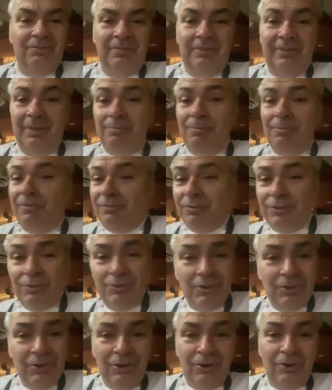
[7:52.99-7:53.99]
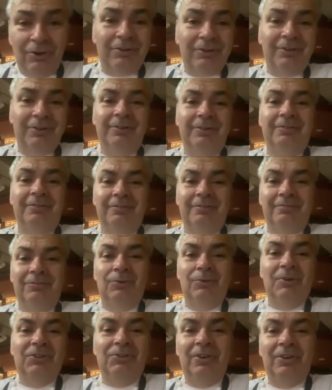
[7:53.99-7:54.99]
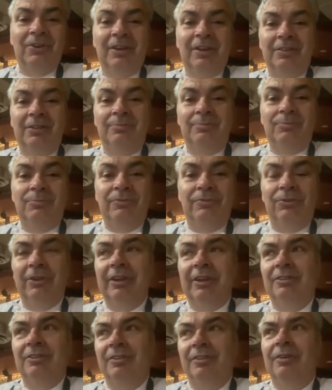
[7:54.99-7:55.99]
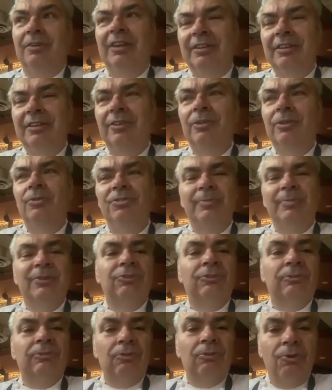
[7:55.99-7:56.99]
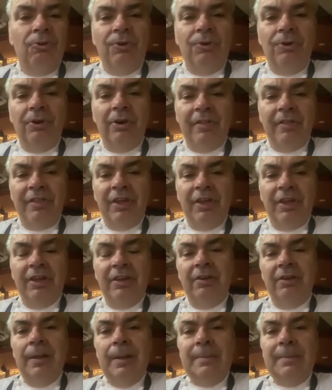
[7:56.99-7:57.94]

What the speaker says: Then move to New York and do it again, and move to Canada. Canada was a bit slower, I think.